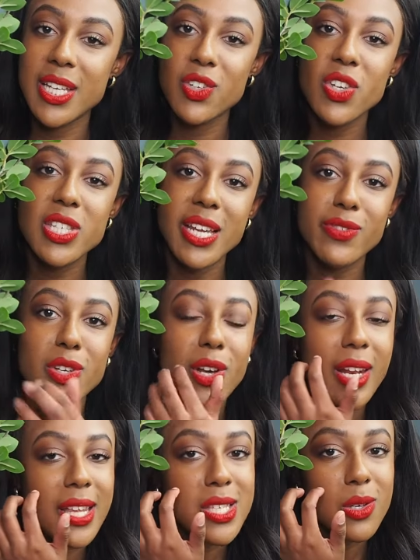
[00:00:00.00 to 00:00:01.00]
It just lives on our
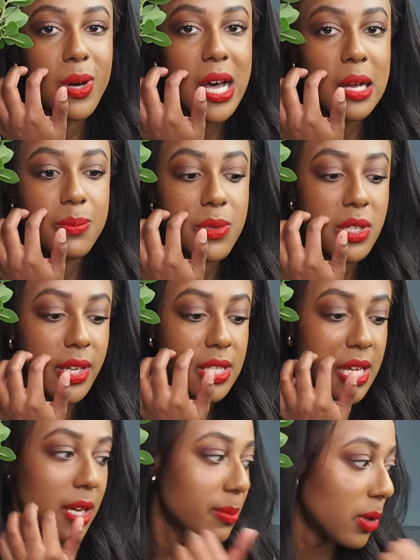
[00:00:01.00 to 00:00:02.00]
little side
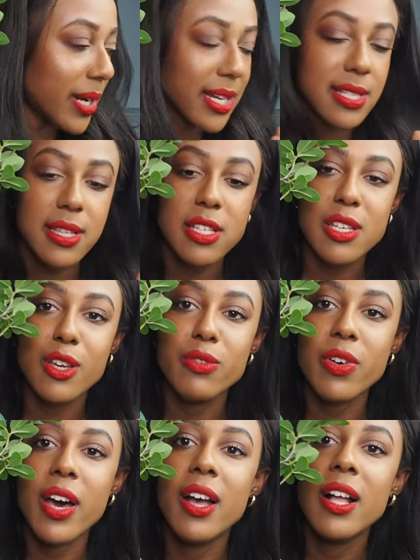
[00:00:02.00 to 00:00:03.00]
table next to the
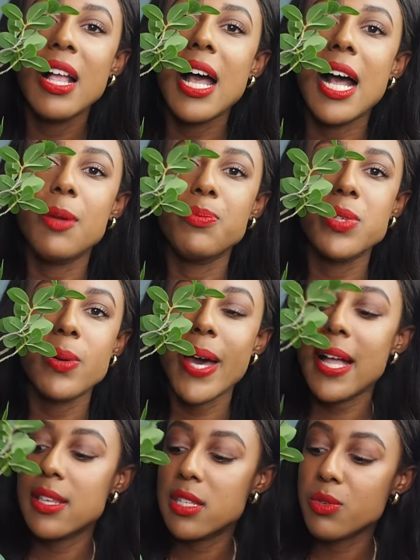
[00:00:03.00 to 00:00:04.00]
sofa. So it
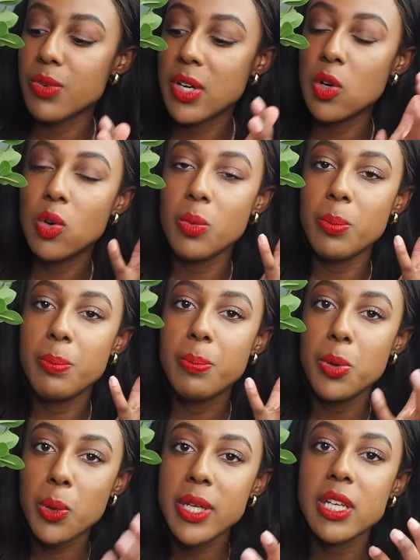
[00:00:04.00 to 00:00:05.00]
adds a real
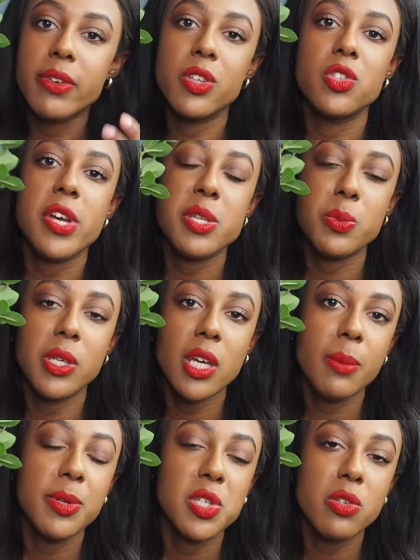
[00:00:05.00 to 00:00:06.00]
point of interest when you
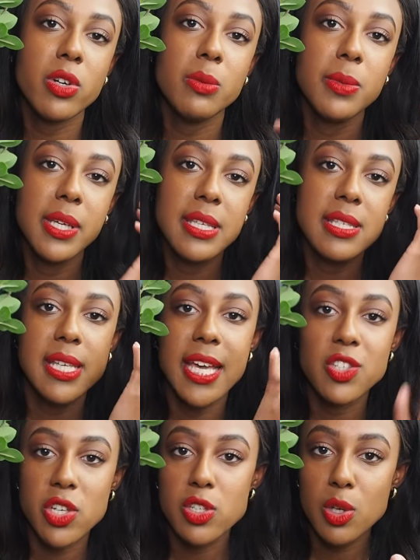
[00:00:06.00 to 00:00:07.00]
come into the room. You can see it
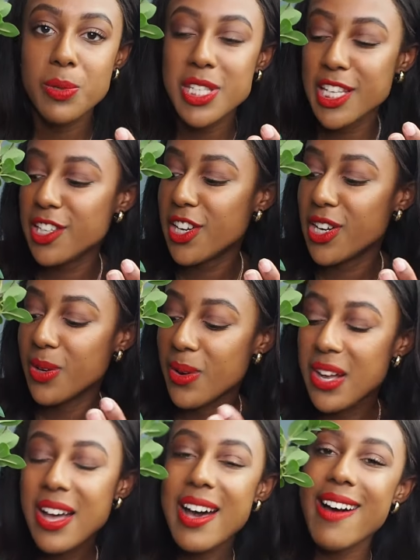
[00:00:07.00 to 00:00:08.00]
just opposite you.
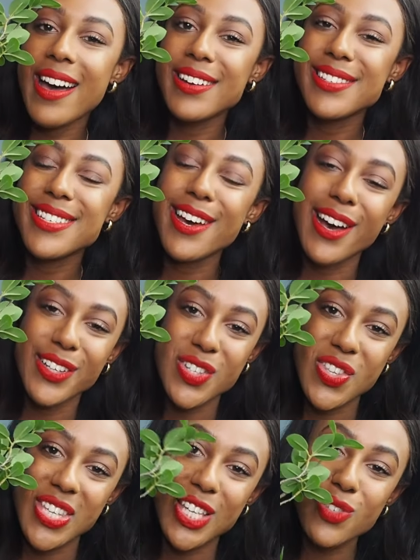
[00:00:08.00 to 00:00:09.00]
And yeah, I just
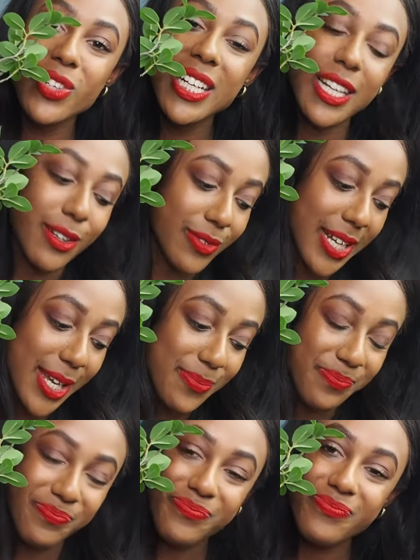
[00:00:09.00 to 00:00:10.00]
think it's really lovely.
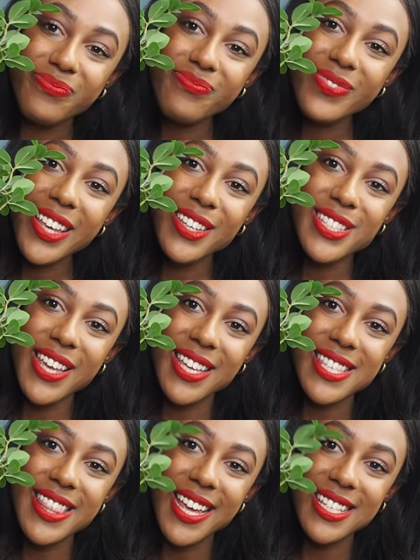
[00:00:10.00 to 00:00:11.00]
So
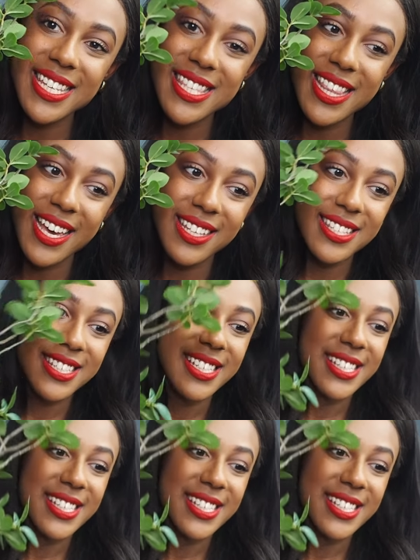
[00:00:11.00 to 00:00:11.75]
yes, that is that.